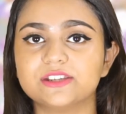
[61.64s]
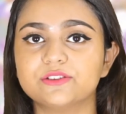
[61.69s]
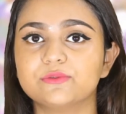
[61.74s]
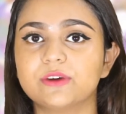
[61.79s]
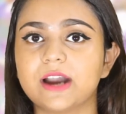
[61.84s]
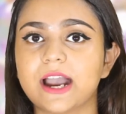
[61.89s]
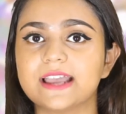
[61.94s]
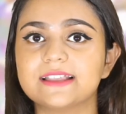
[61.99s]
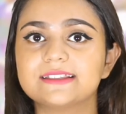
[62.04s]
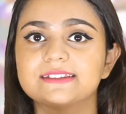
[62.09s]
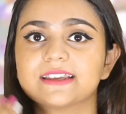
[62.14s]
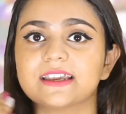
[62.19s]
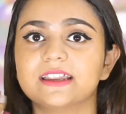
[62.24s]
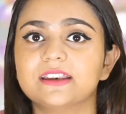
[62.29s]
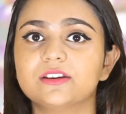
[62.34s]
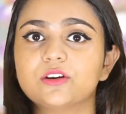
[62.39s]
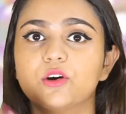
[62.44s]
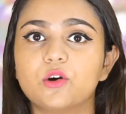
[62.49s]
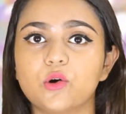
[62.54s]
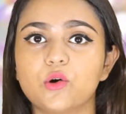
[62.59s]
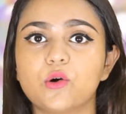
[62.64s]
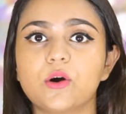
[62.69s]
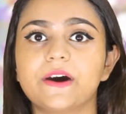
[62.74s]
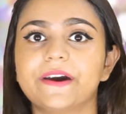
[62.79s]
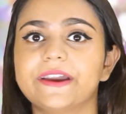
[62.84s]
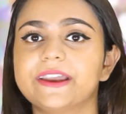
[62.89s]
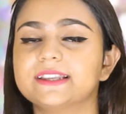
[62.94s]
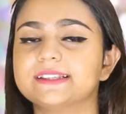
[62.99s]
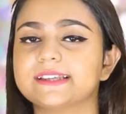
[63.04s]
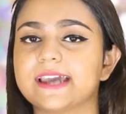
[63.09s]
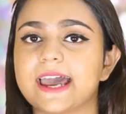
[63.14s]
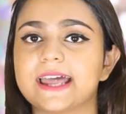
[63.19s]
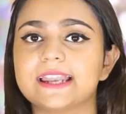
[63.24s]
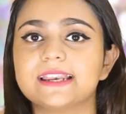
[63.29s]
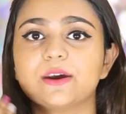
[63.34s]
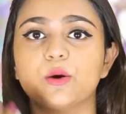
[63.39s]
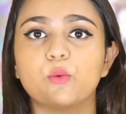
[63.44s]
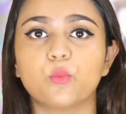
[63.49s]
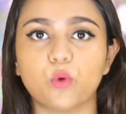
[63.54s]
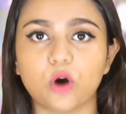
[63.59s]
you guys can go ahead
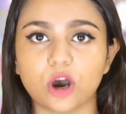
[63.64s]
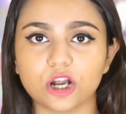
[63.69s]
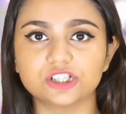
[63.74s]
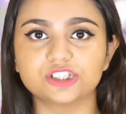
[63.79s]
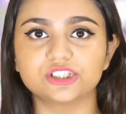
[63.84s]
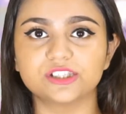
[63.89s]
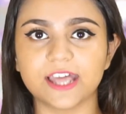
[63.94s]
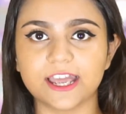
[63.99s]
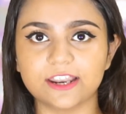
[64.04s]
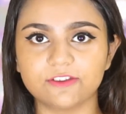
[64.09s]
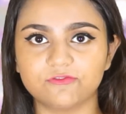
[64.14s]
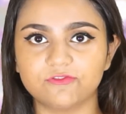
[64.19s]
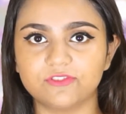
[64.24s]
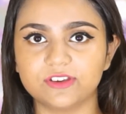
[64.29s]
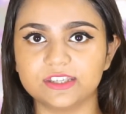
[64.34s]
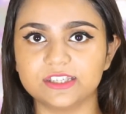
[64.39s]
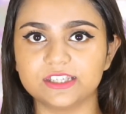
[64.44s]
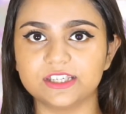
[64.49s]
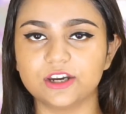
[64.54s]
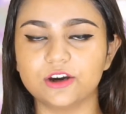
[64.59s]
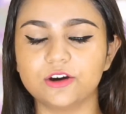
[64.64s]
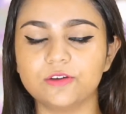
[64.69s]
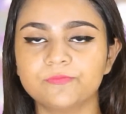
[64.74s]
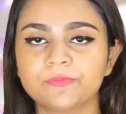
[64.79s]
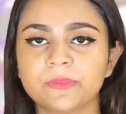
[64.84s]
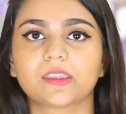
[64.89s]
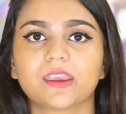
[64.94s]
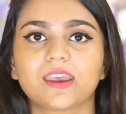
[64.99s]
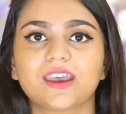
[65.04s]
and watch that video.